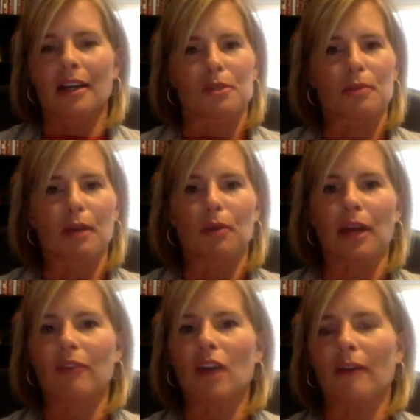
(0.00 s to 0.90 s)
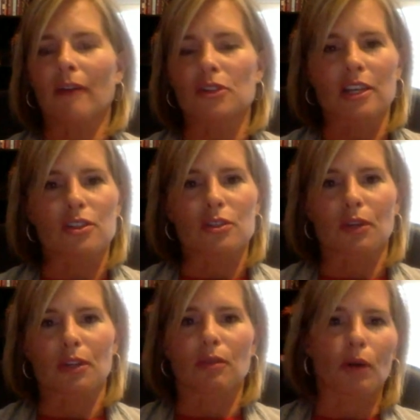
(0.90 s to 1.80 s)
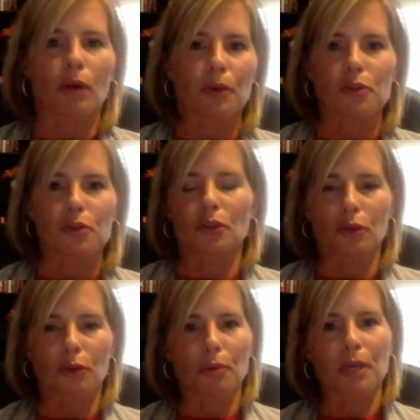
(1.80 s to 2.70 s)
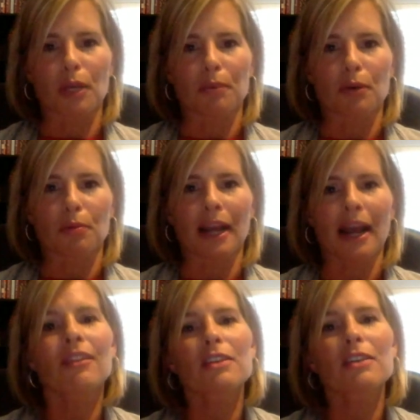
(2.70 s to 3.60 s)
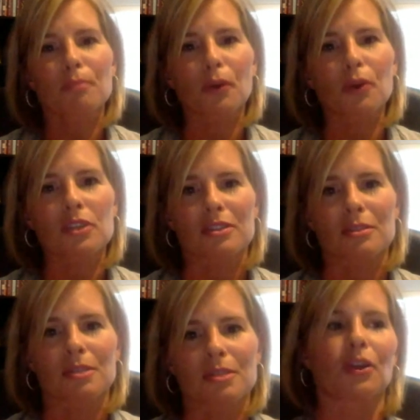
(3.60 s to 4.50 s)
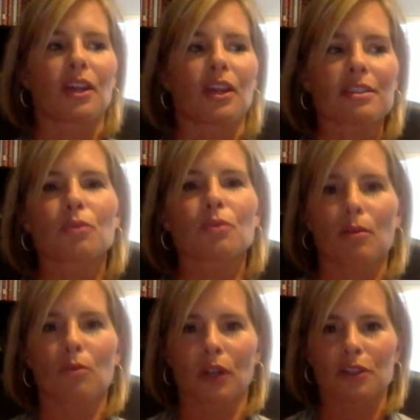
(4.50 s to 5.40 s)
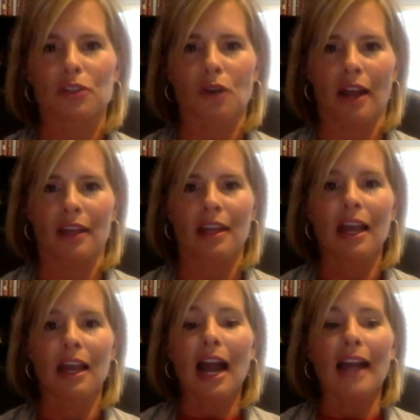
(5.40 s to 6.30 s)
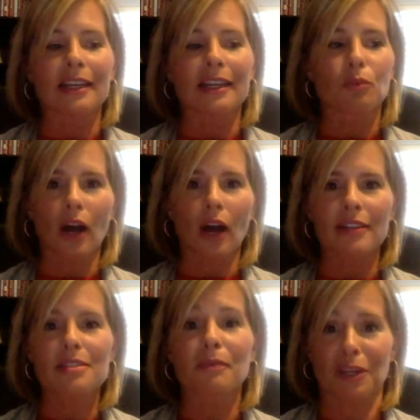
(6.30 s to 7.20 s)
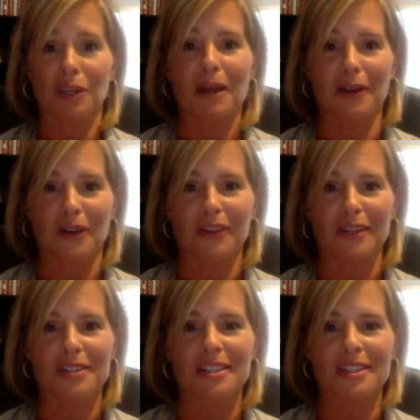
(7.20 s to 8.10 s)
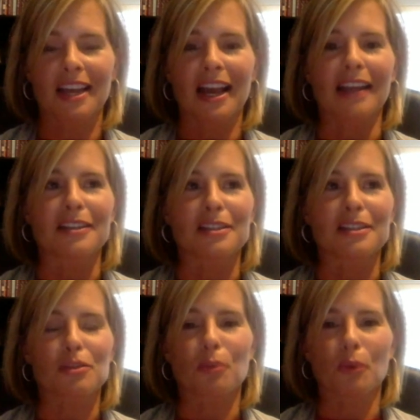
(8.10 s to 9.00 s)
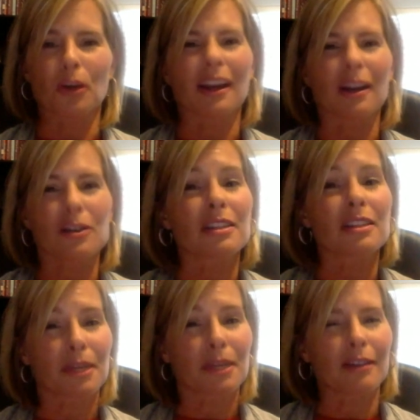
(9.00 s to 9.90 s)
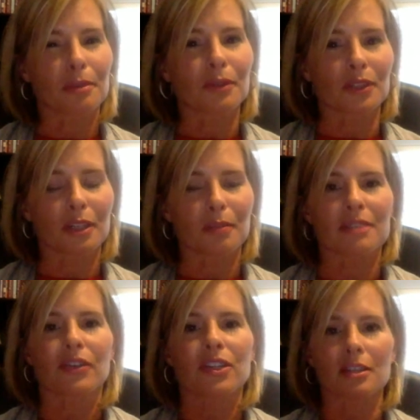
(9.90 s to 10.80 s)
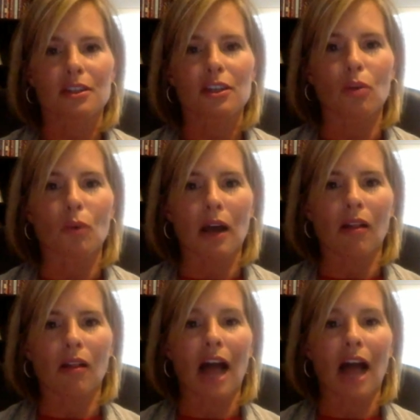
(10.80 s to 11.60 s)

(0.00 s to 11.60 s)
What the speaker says: To be able to have conversations with one person or group of people, but have that support system. Say, okay, this is what I'm willing to try. I need some feedback on this. I need some support, and I also need some accountability, because if it doesn't go well,